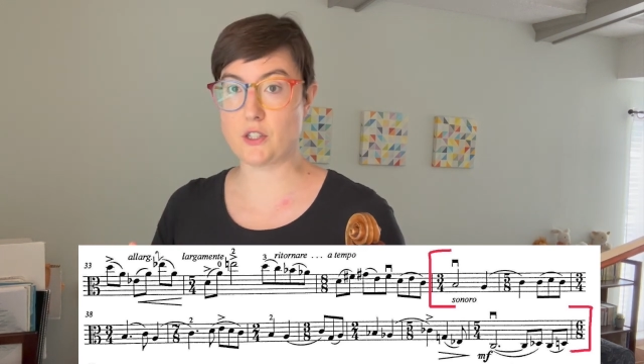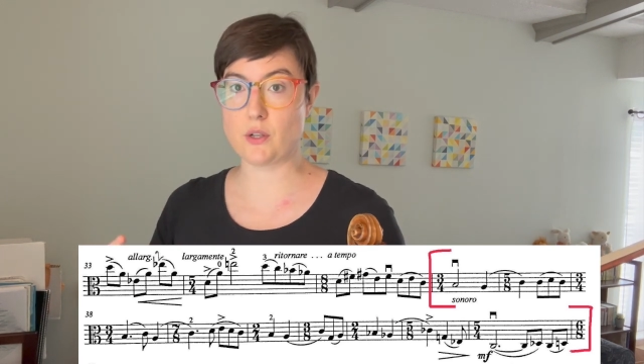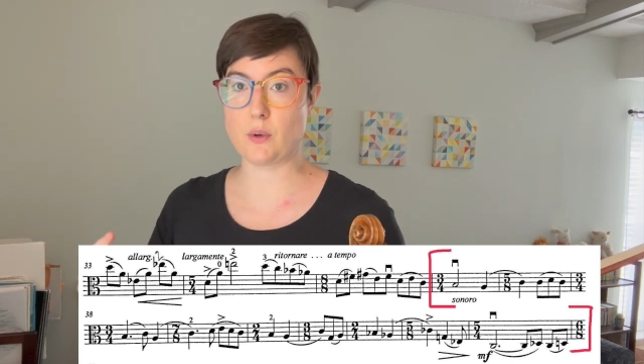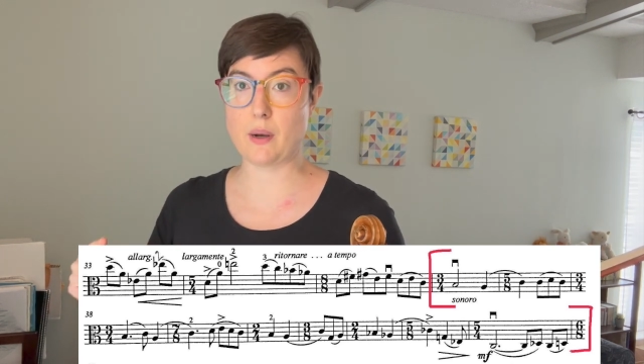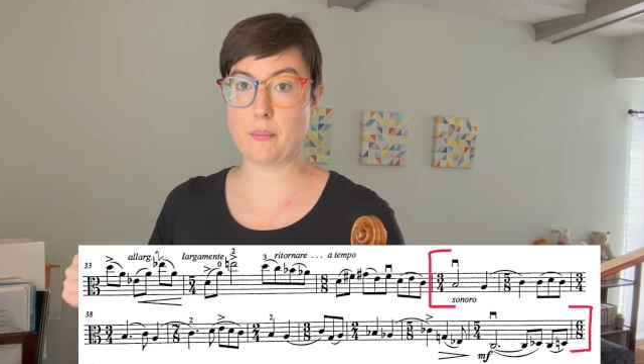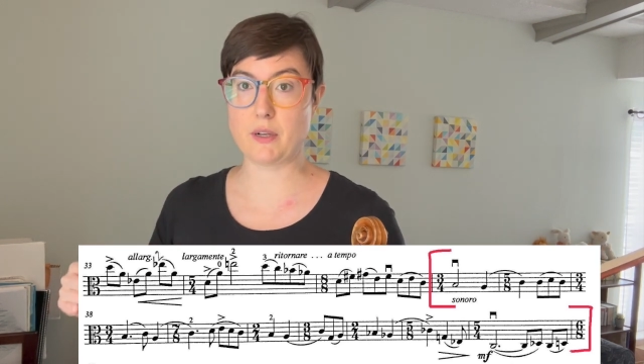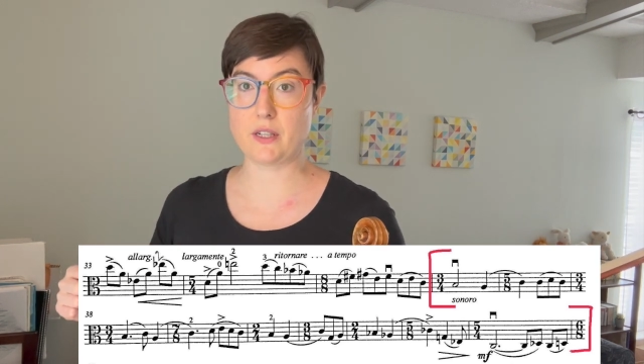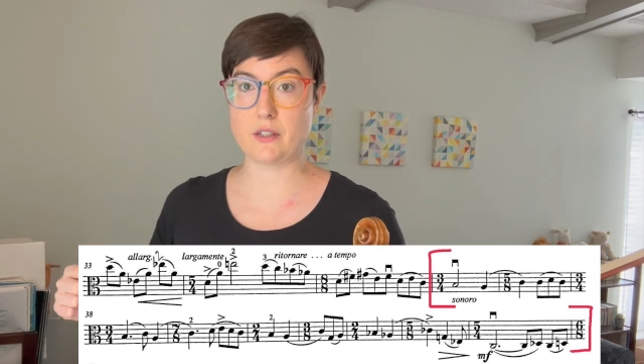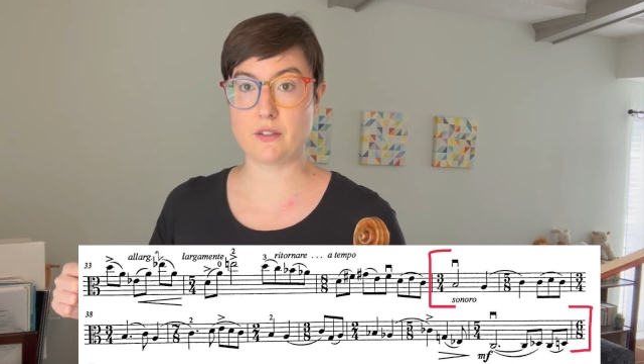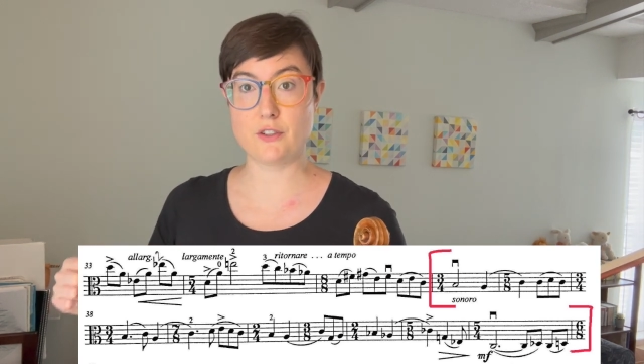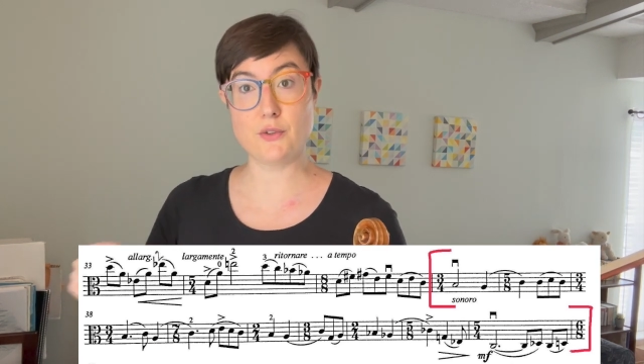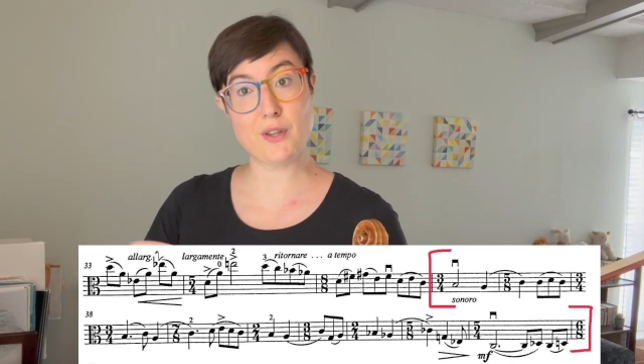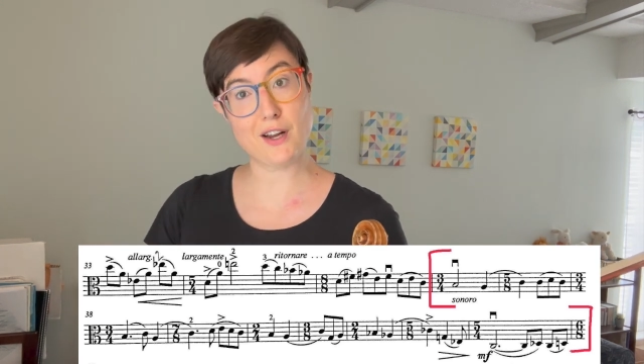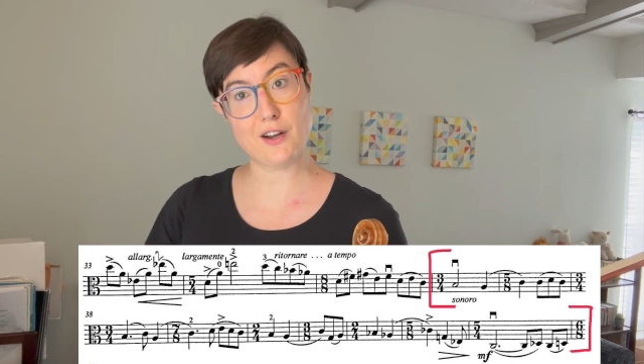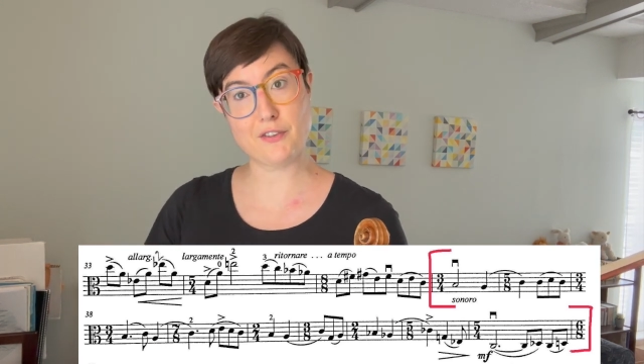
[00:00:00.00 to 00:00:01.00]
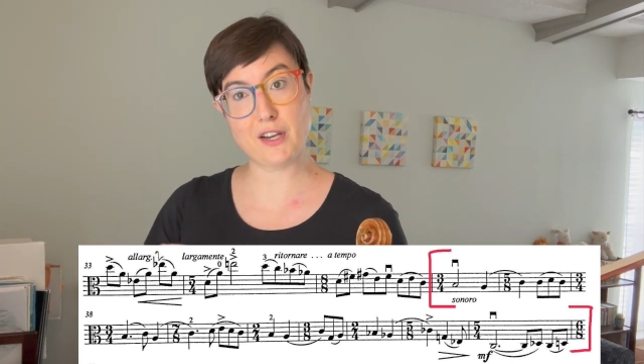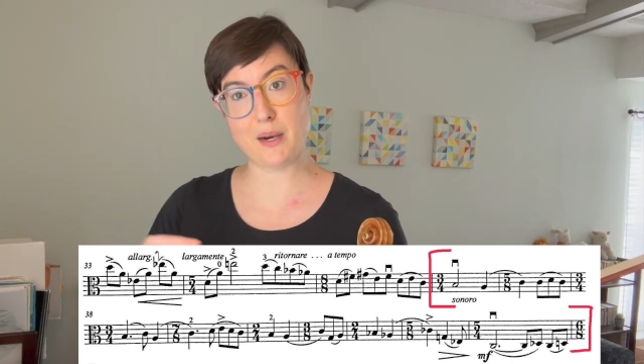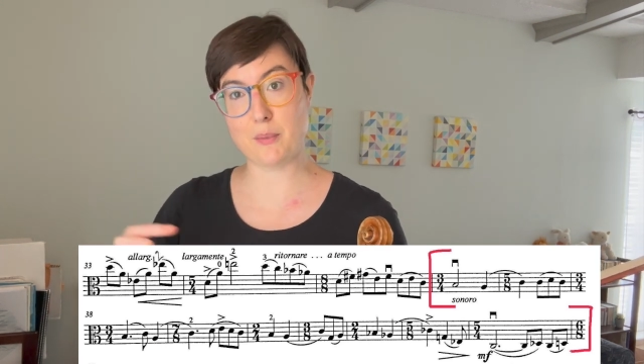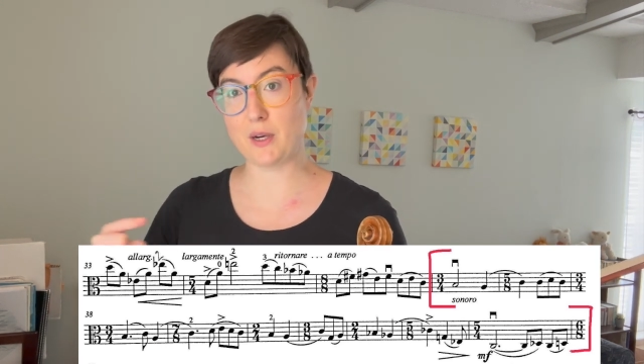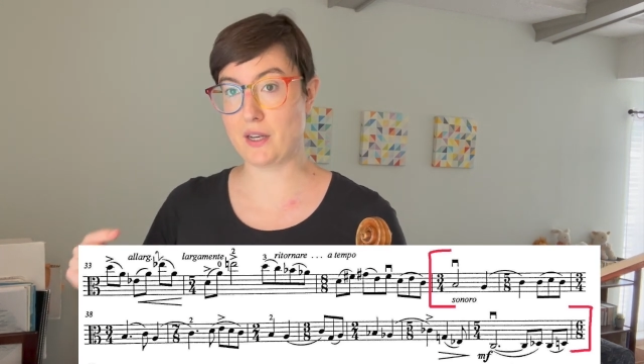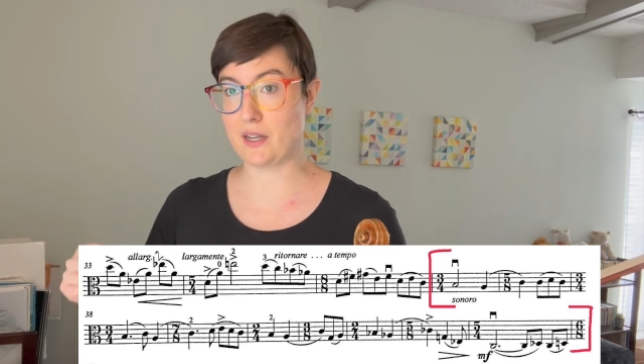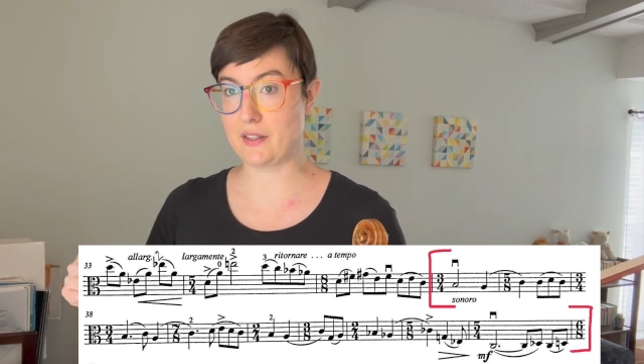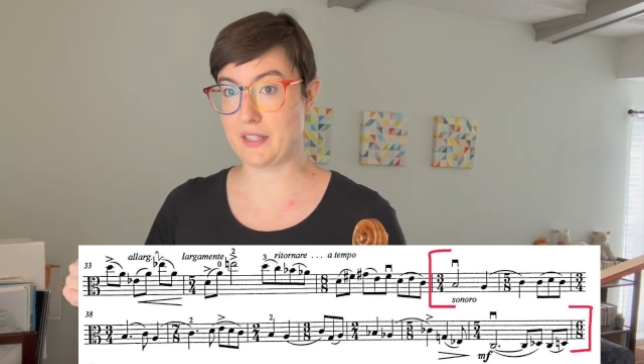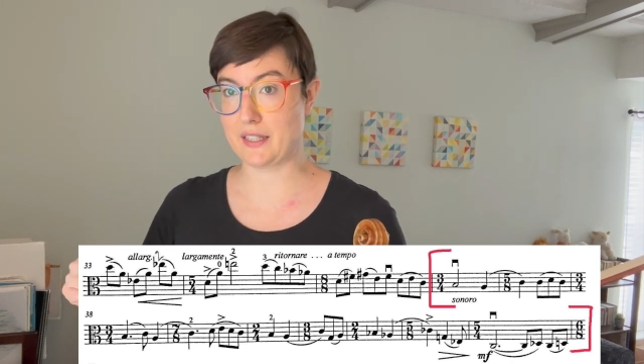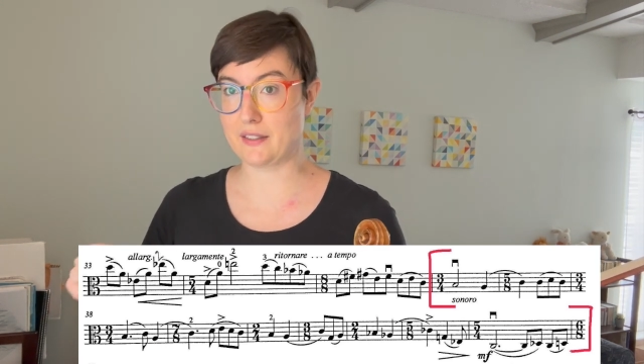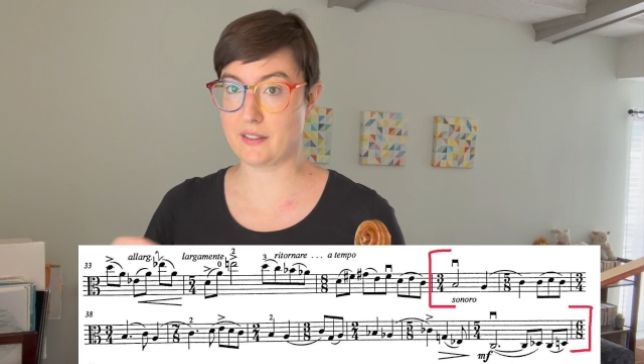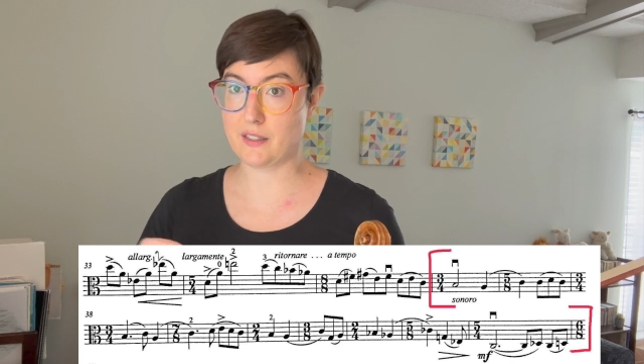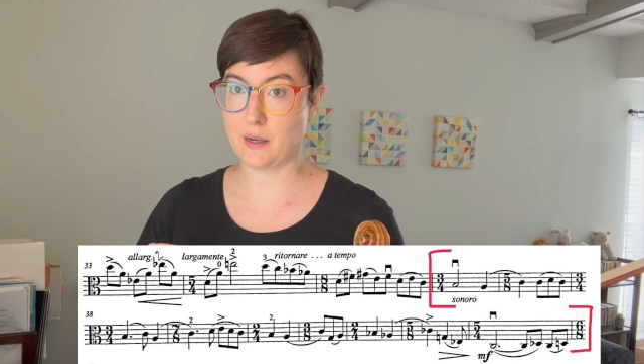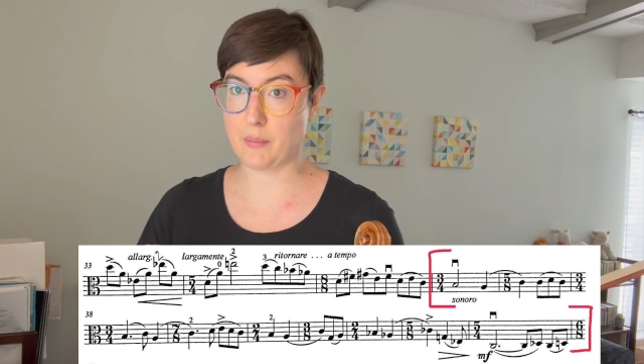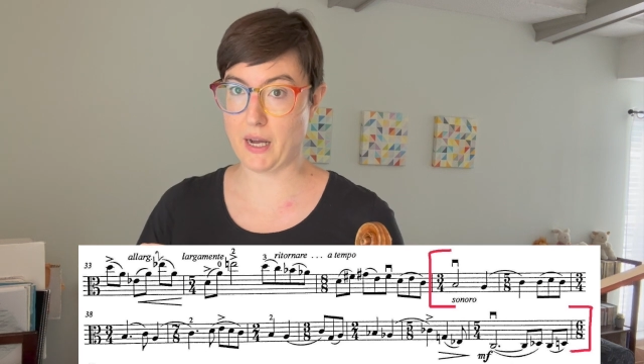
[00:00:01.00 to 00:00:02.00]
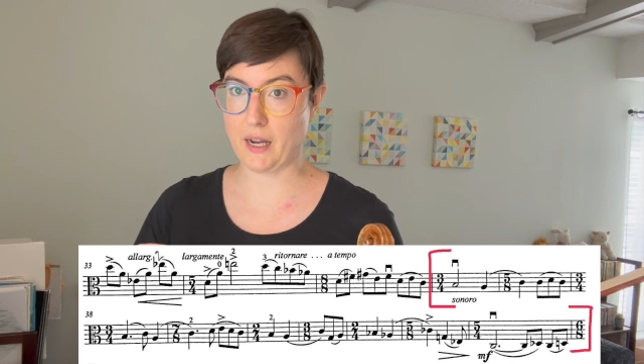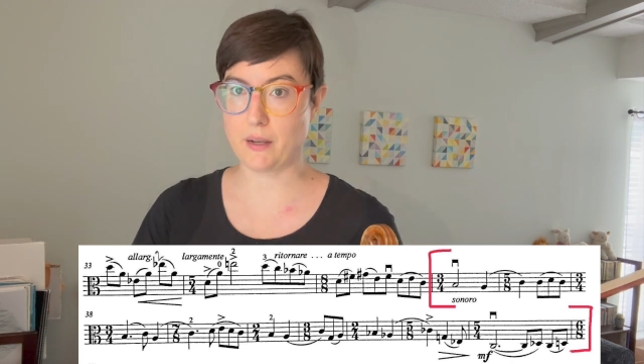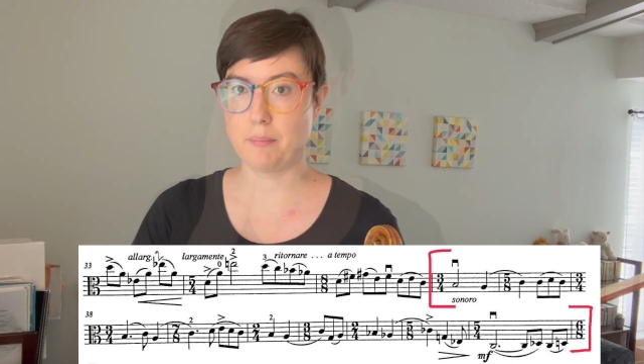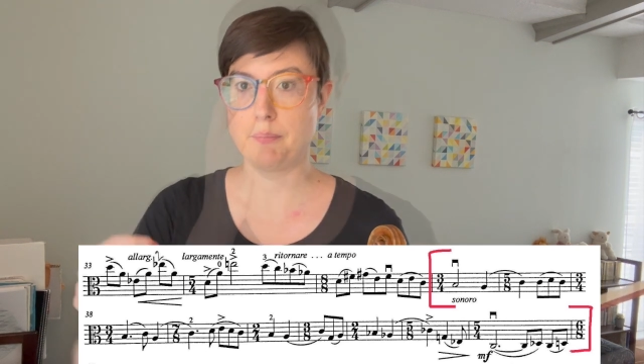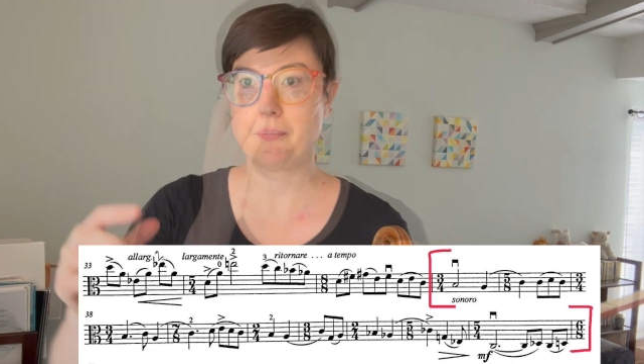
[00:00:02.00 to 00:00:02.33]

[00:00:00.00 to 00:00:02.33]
So I'm gonna do that off camera and then come back.